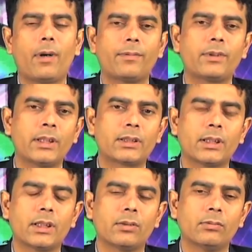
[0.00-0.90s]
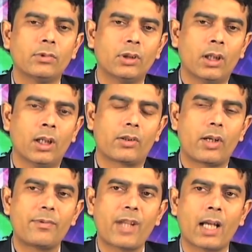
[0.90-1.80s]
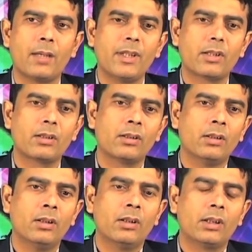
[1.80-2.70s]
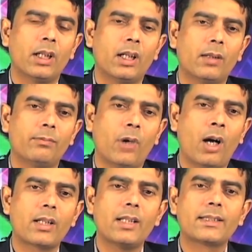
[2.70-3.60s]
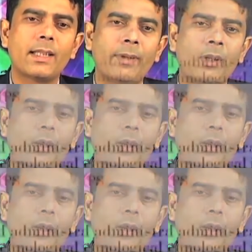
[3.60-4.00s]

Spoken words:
of this TRIPS agreement? The Article 7